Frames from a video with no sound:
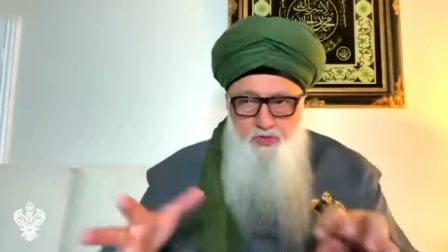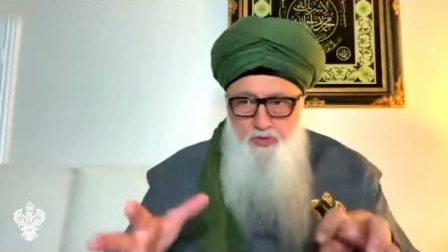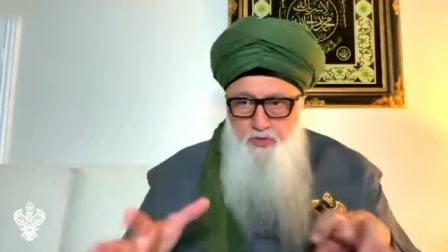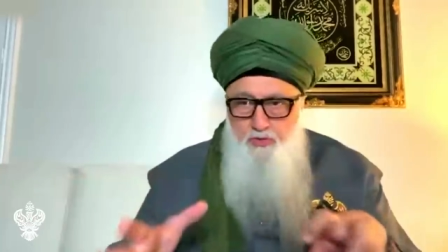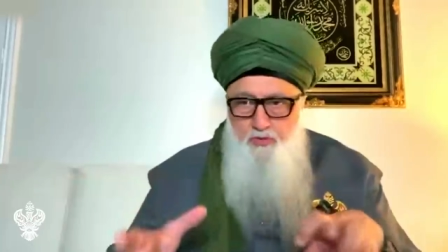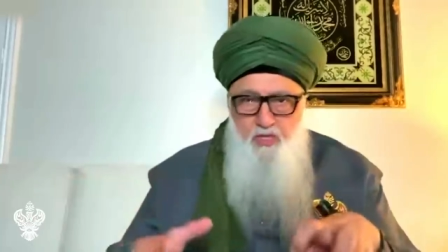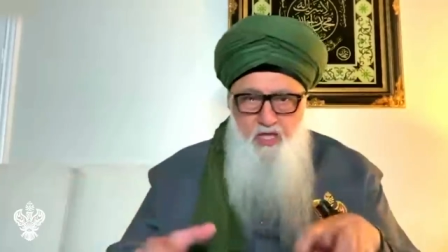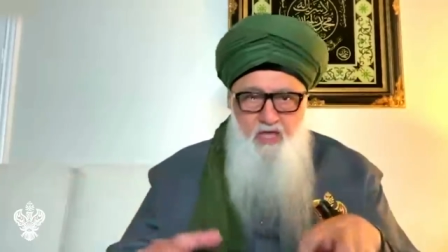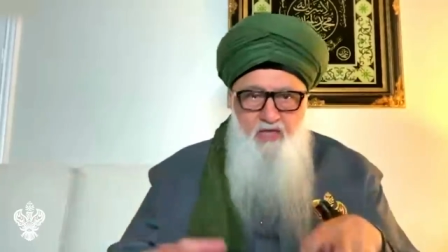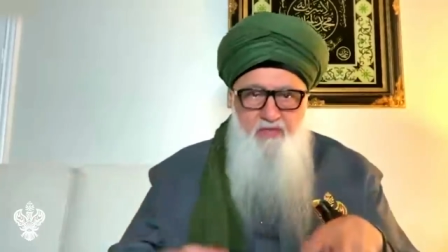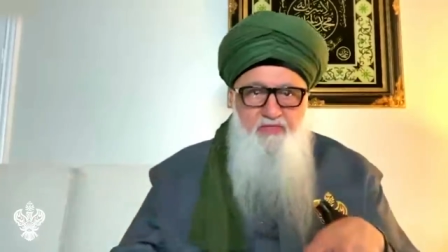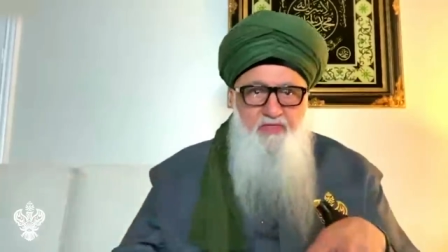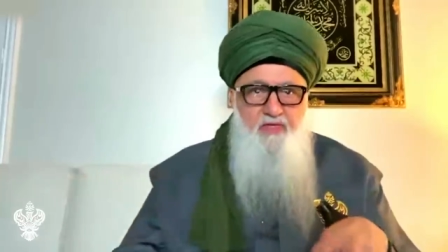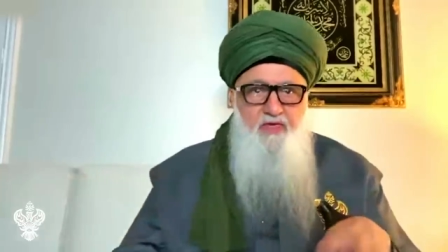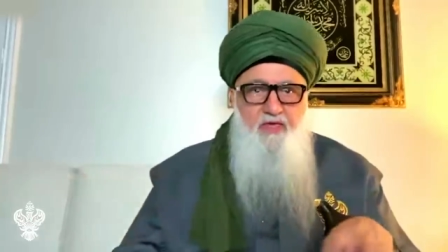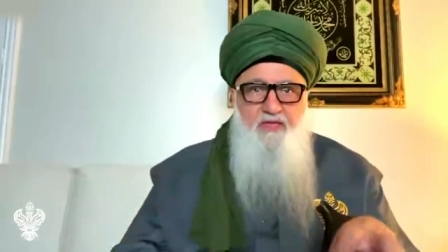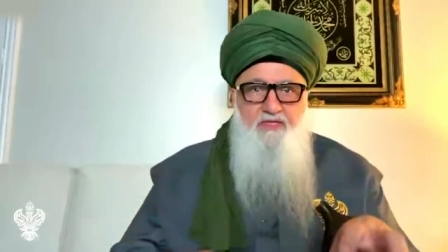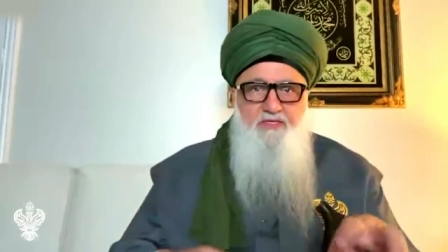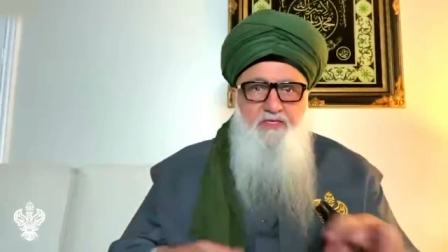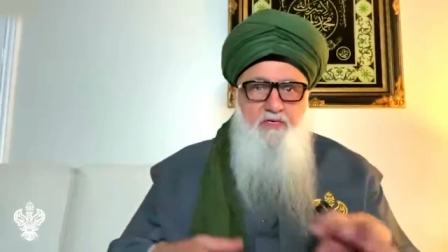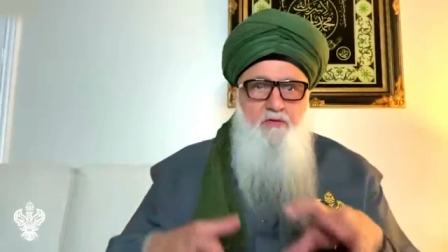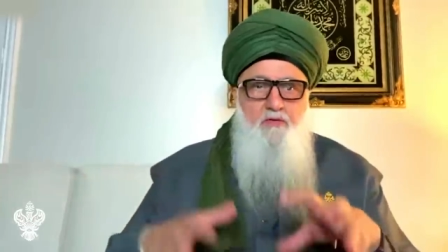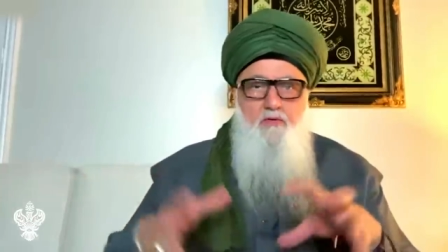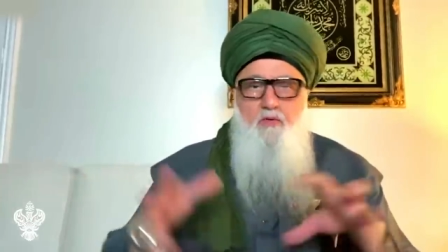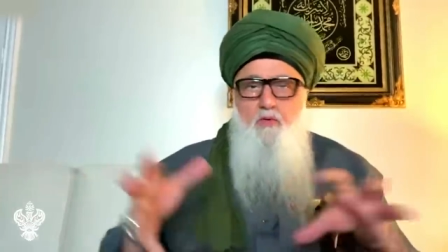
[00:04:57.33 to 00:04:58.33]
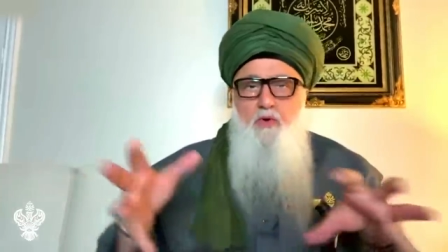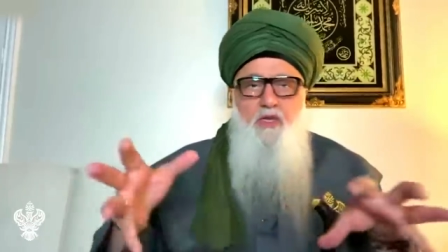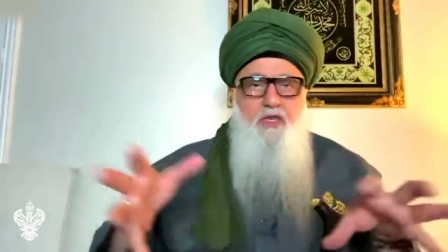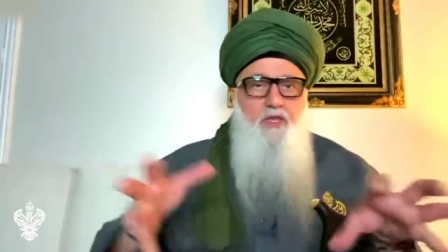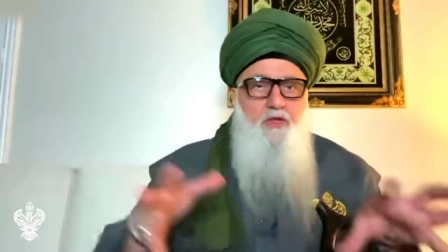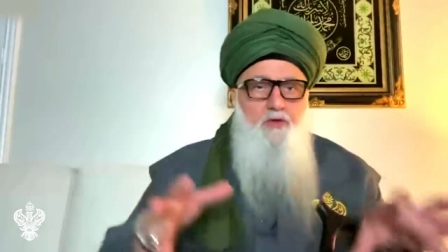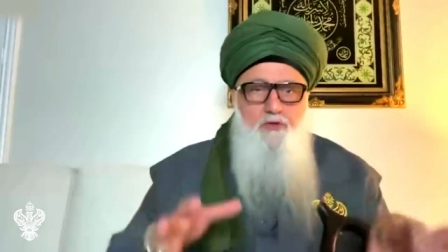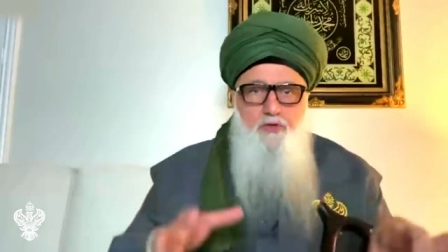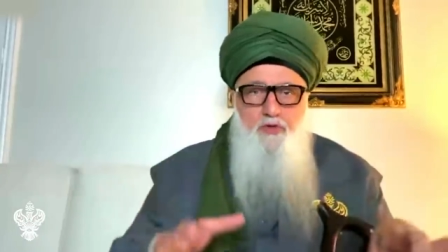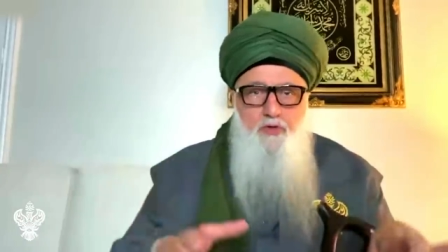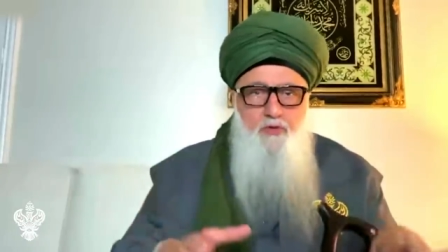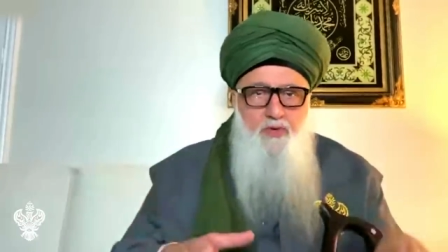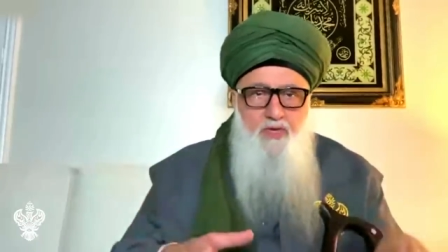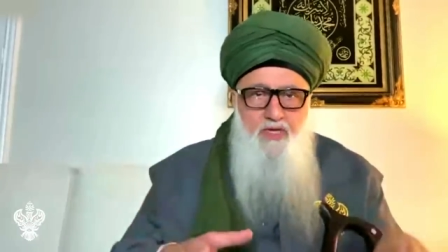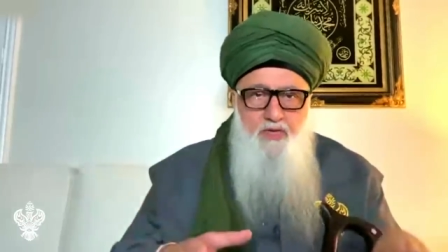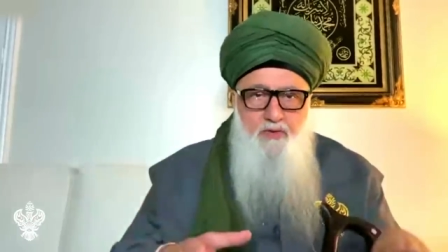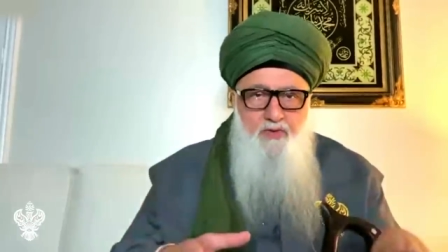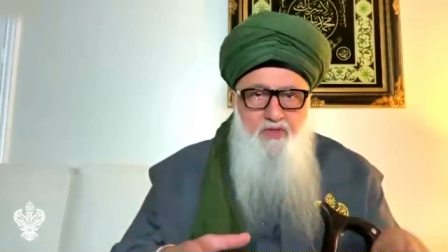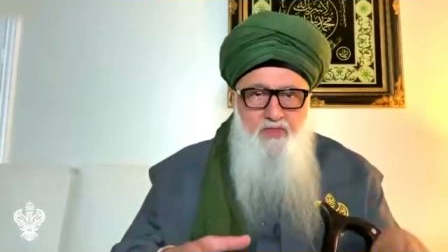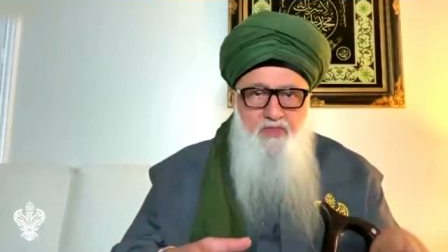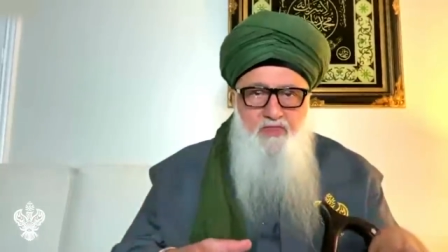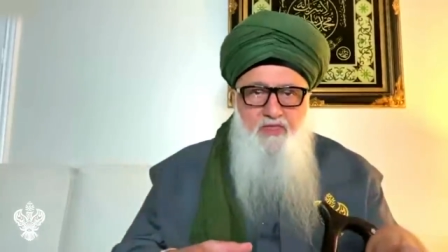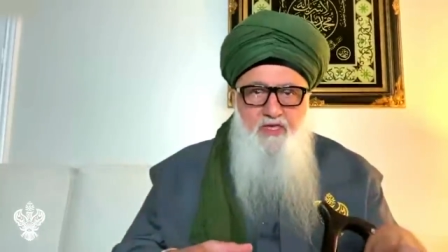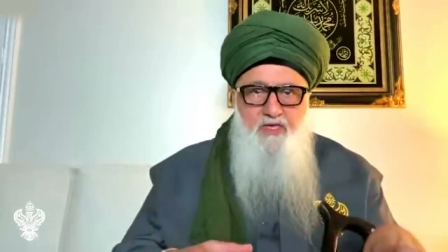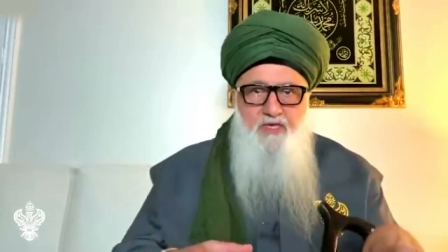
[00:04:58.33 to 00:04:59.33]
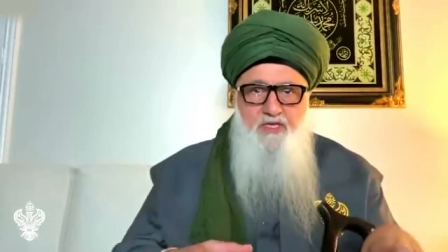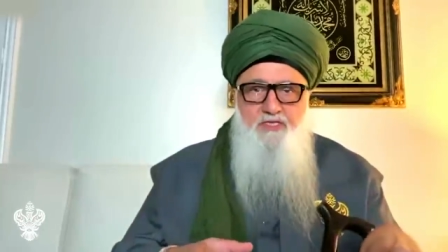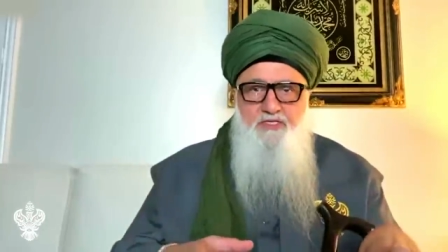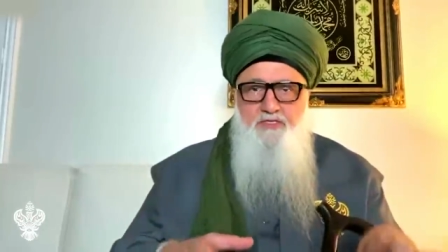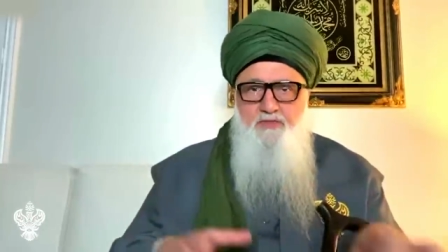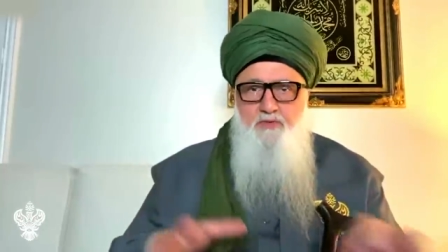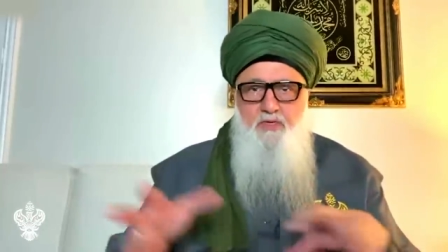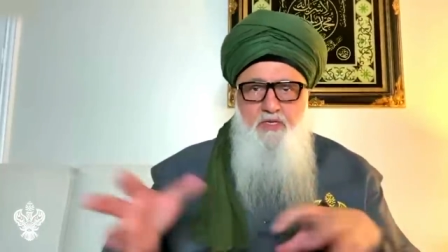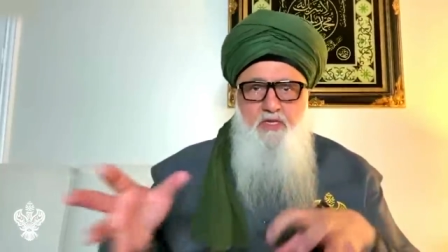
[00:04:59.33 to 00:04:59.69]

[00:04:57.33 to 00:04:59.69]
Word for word: do like this and what are you doing with this,